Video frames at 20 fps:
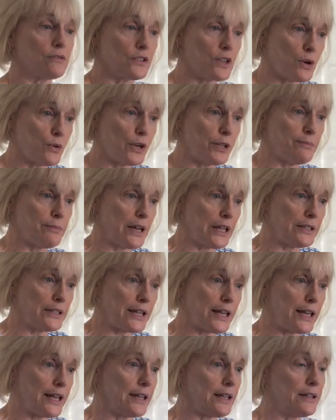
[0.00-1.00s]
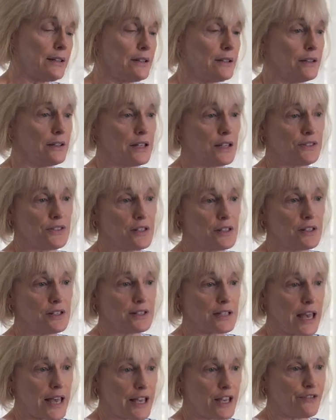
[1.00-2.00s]
Go in Monday, get the
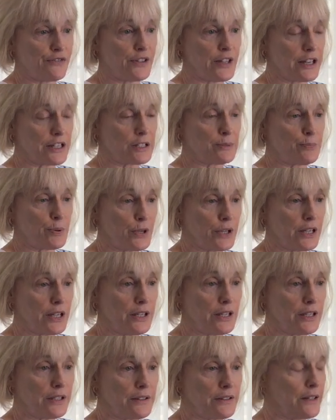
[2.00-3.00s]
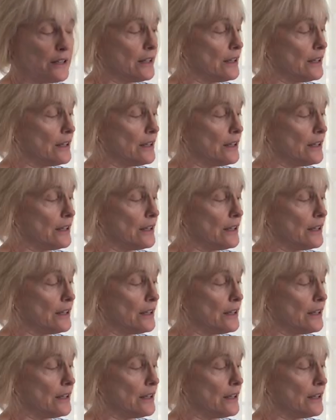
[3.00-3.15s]
Xiaflex put in it,